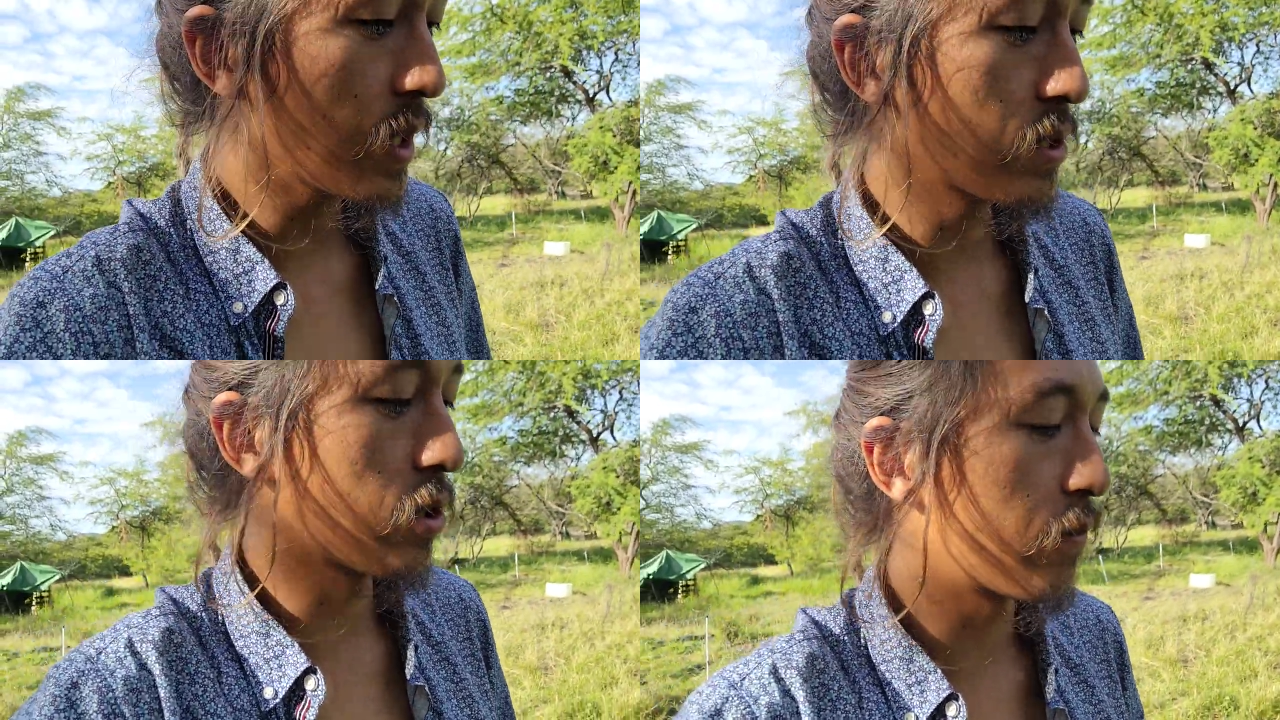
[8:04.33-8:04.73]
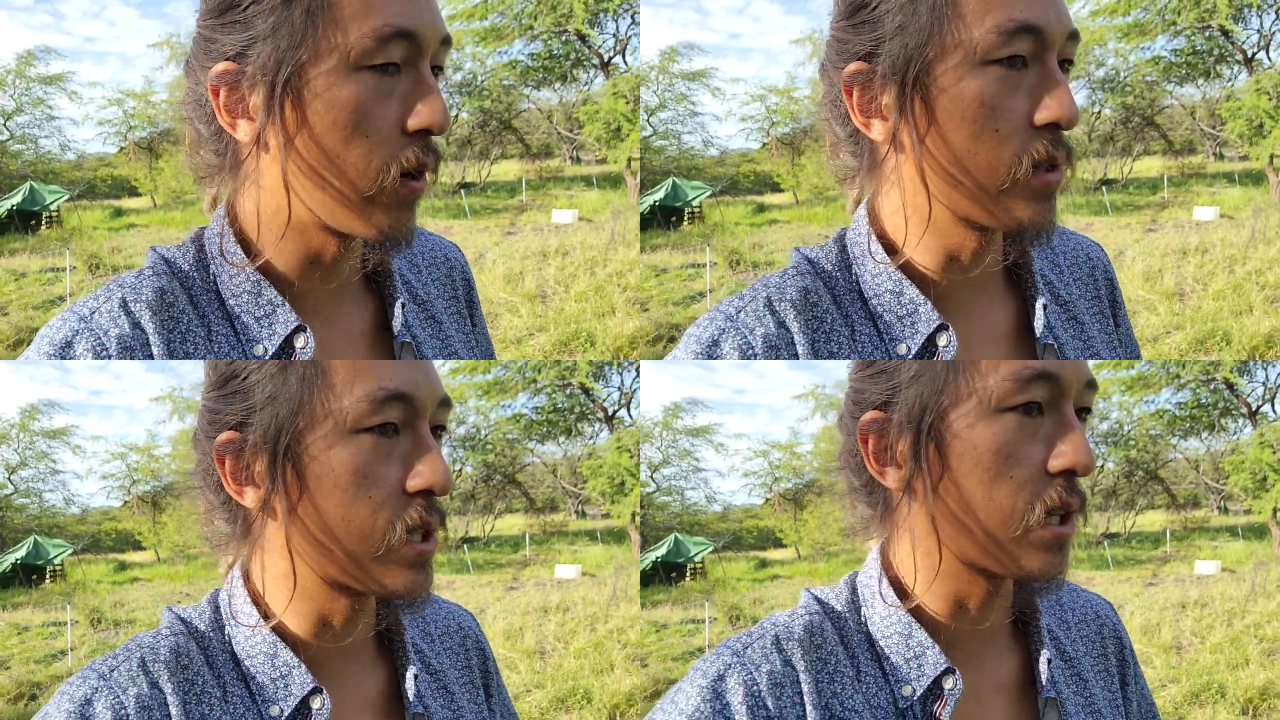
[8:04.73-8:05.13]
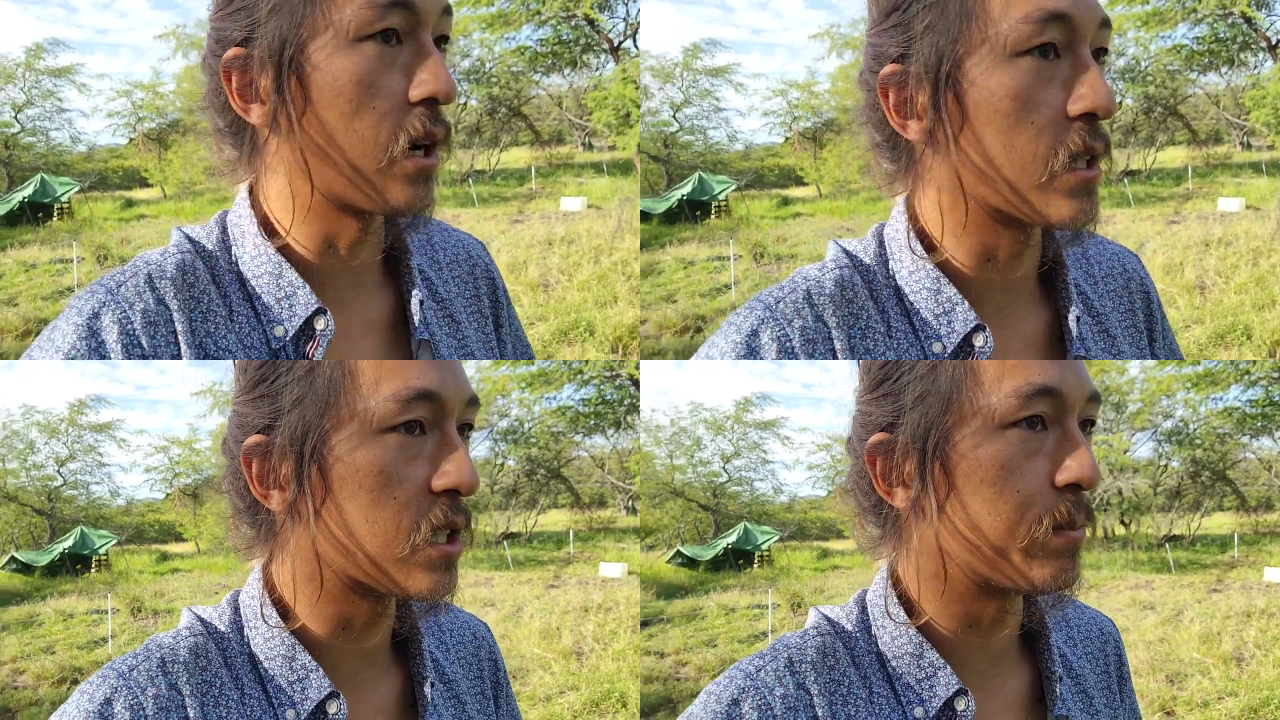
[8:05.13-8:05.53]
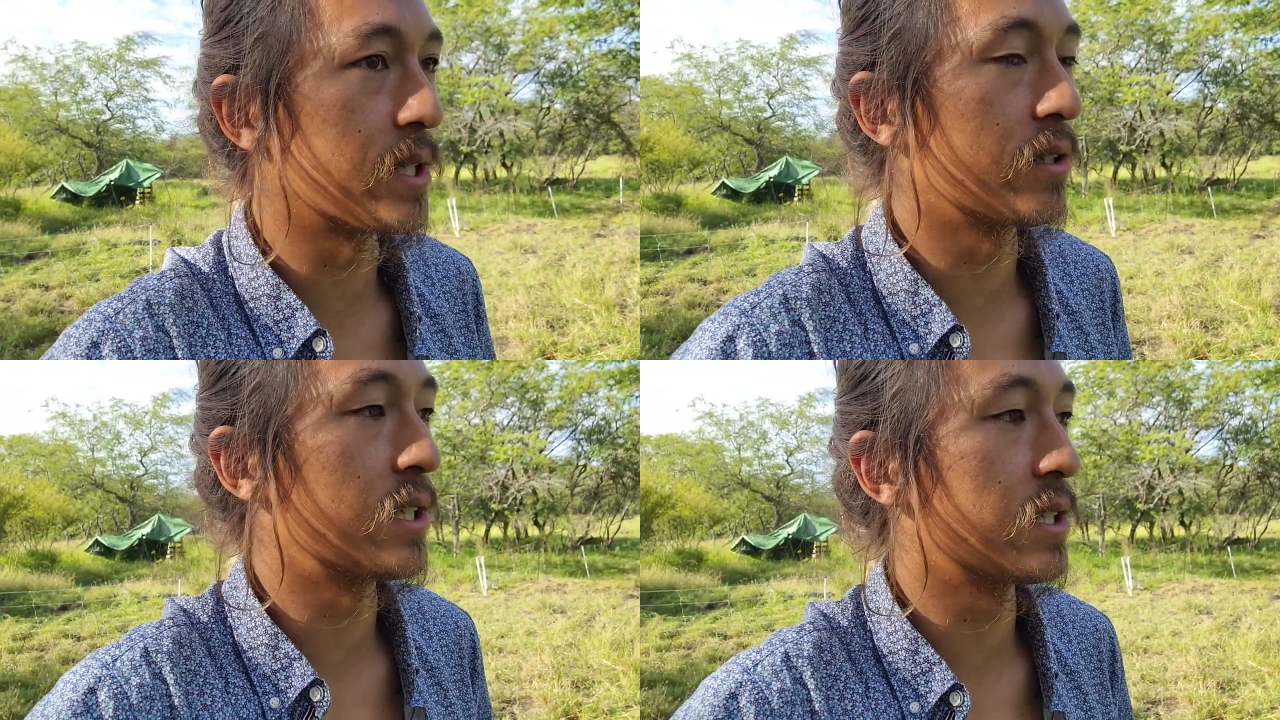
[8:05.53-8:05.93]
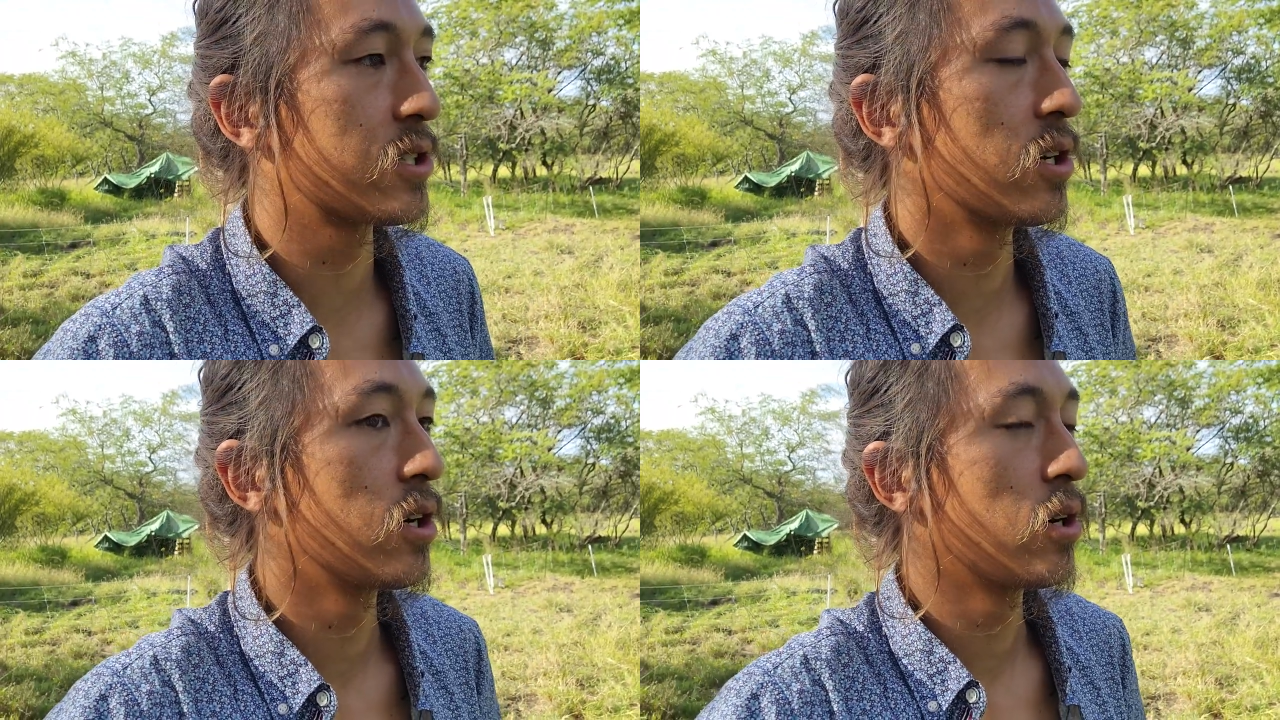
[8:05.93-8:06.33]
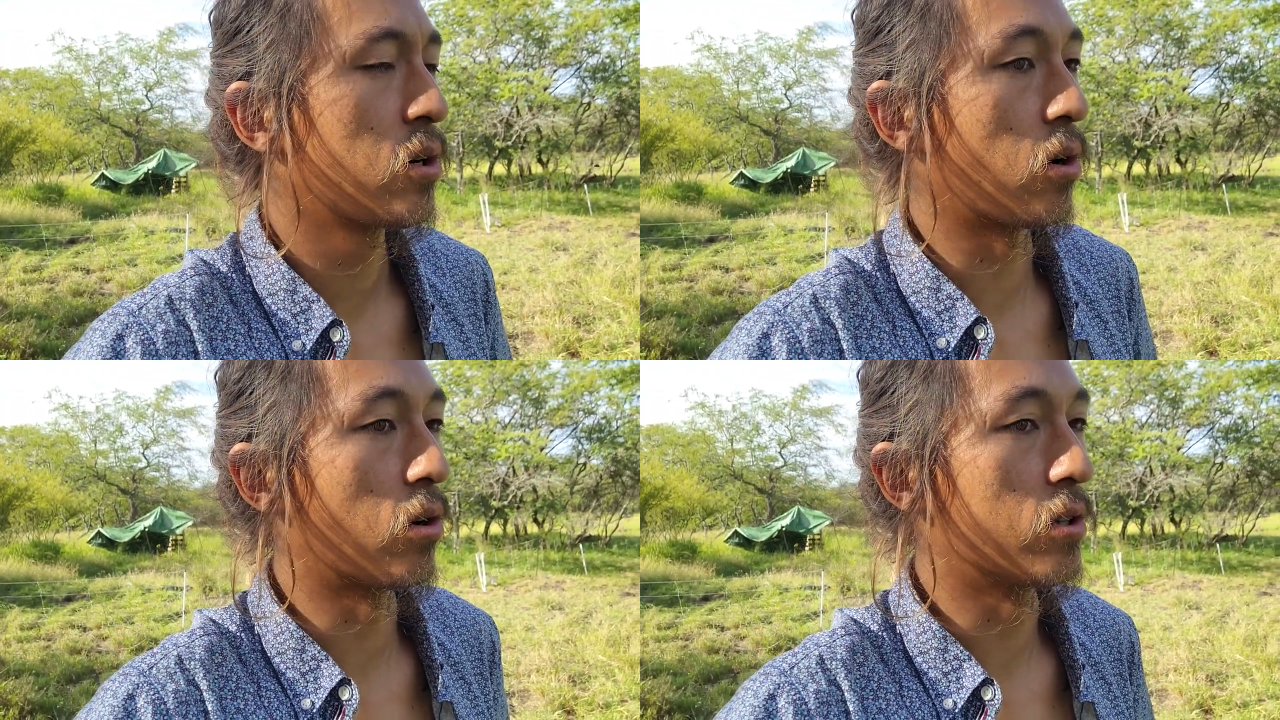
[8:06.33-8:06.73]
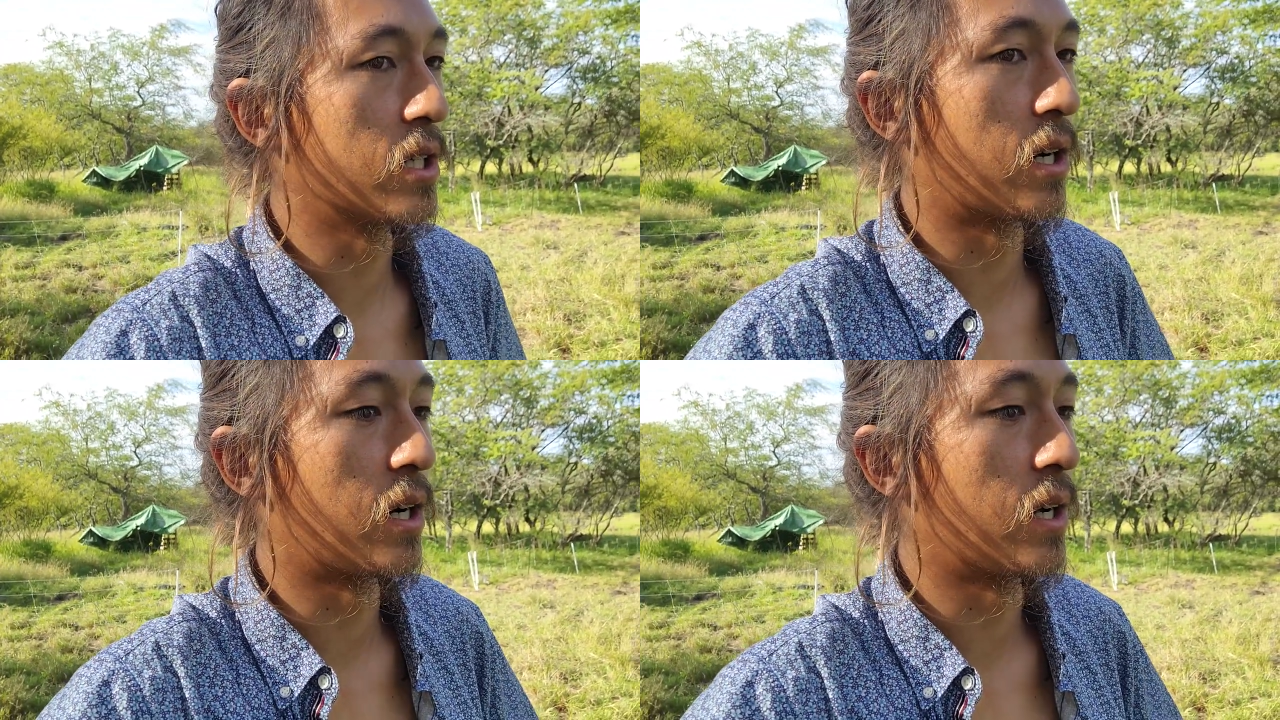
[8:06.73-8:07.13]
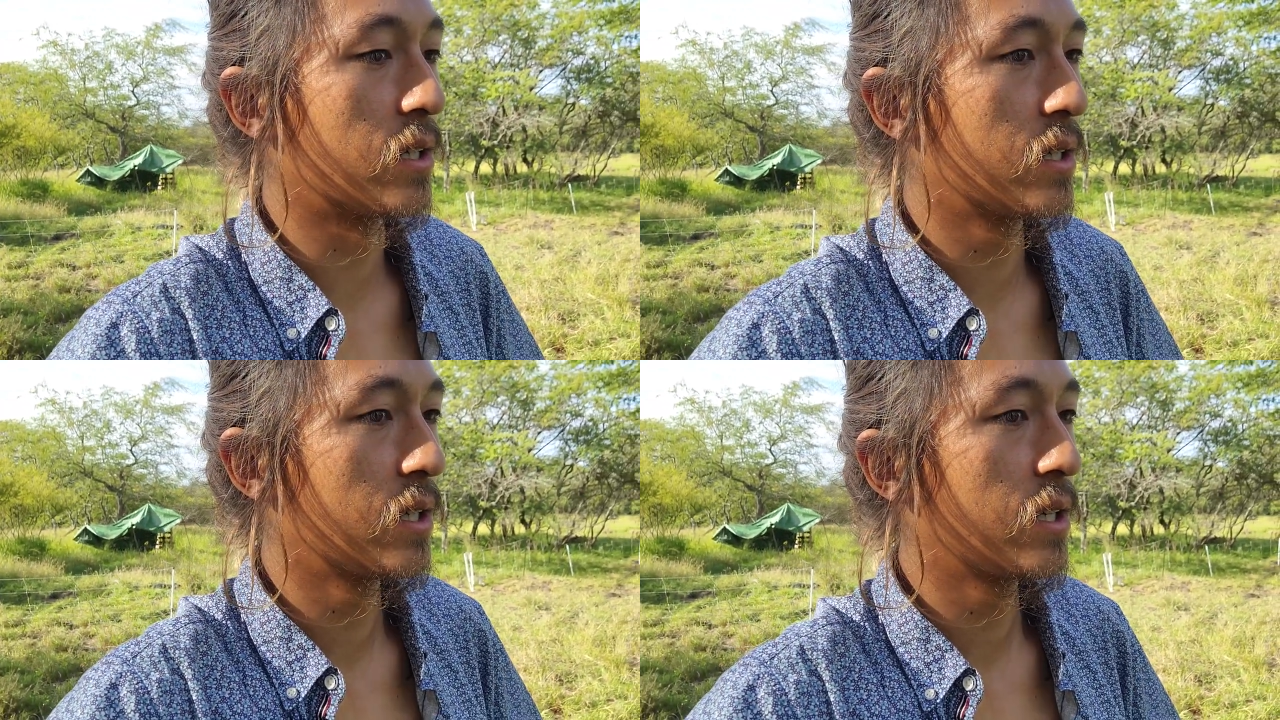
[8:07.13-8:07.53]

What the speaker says: So focusing on experience early on